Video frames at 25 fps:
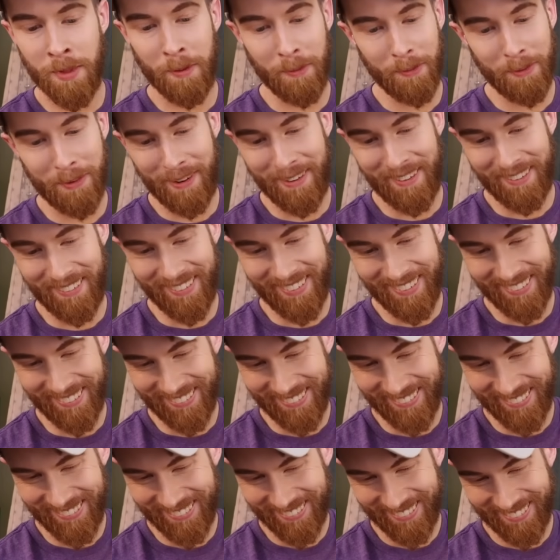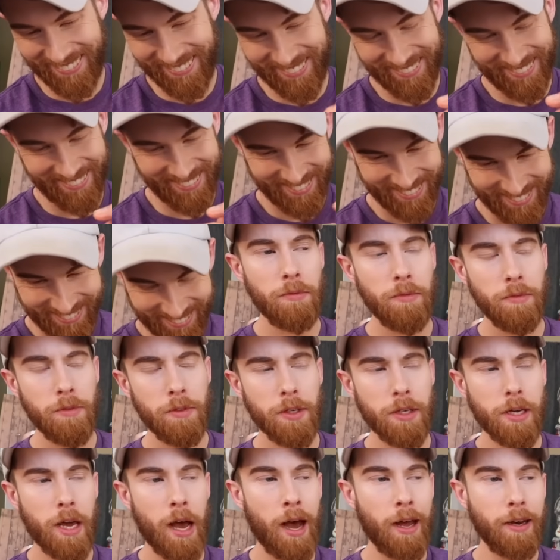Okay.
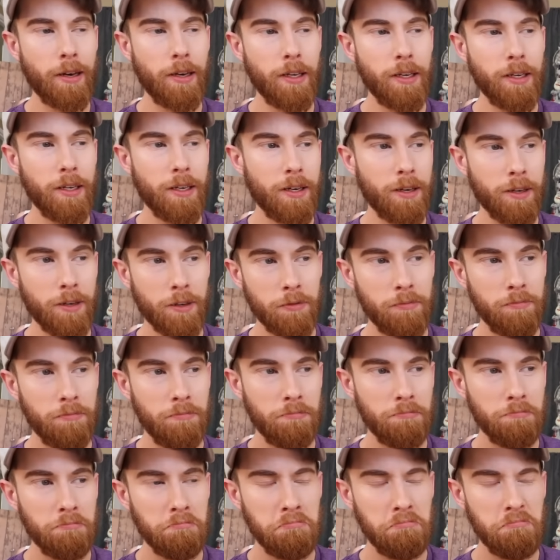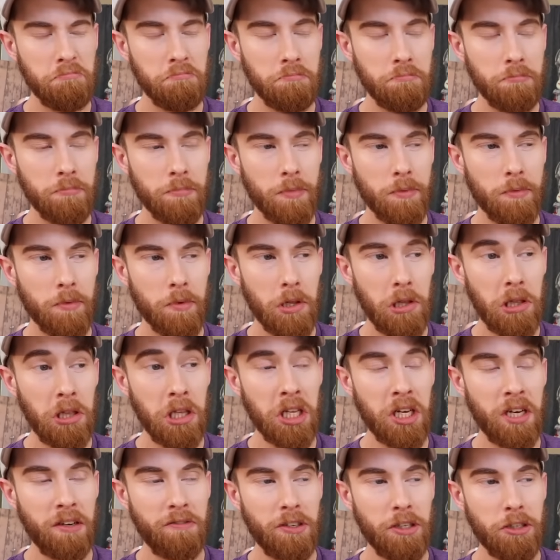You got any,
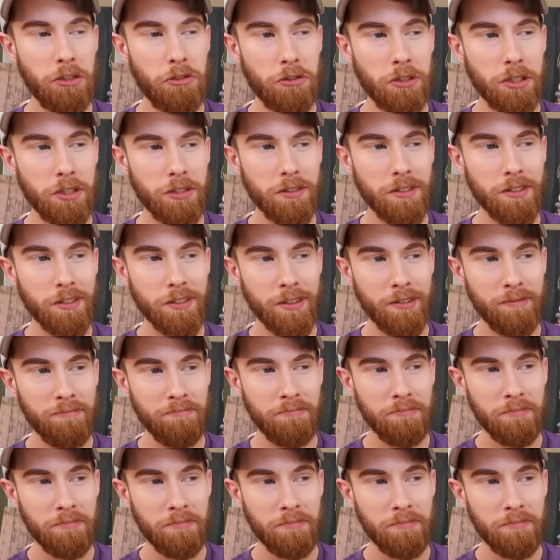love interests?